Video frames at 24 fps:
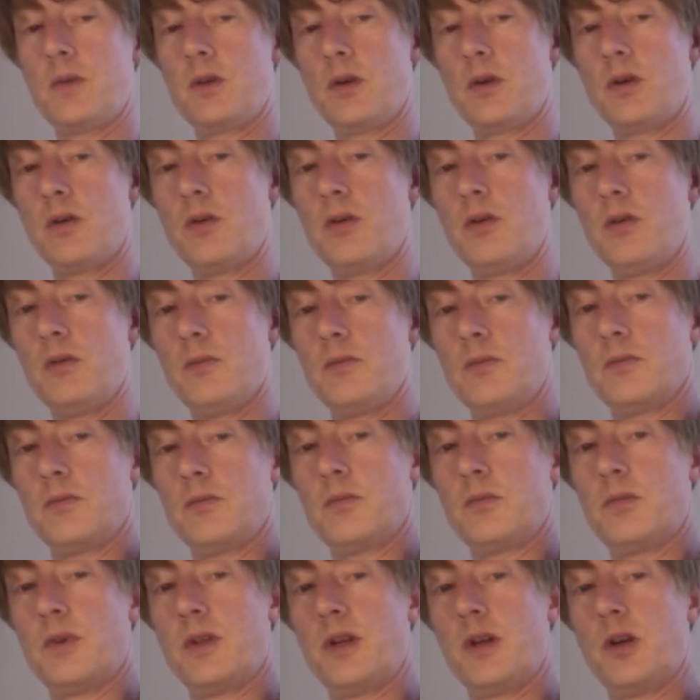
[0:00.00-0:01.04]
or
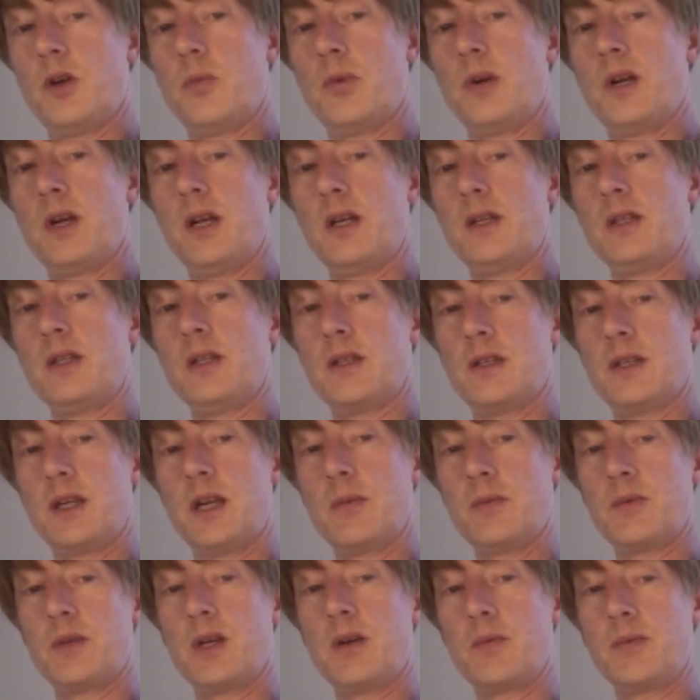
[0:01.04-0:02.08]
with an open hand,
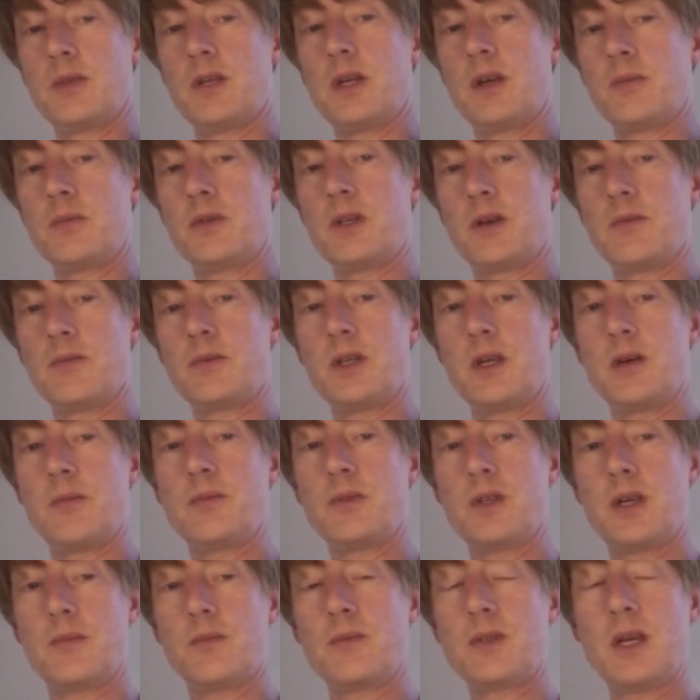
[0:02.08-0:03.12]
tap tap tap tap tap
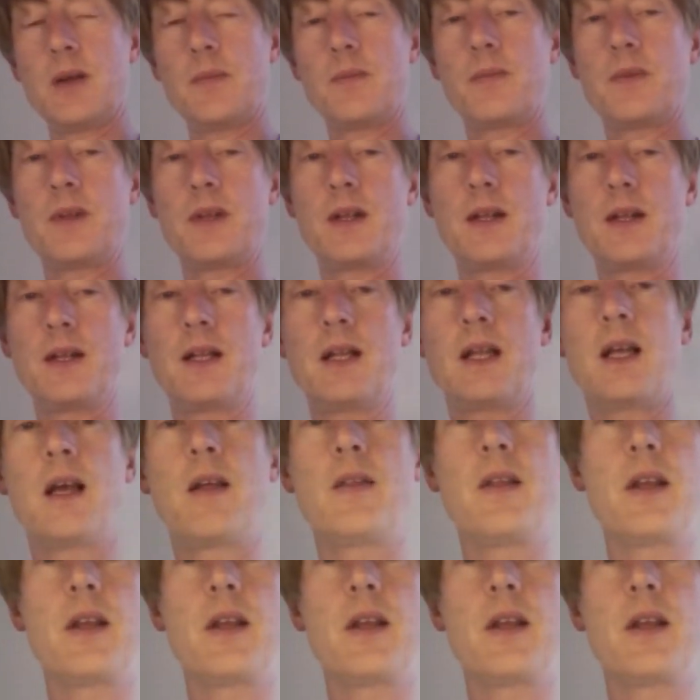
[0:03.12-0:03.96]
tap tap, and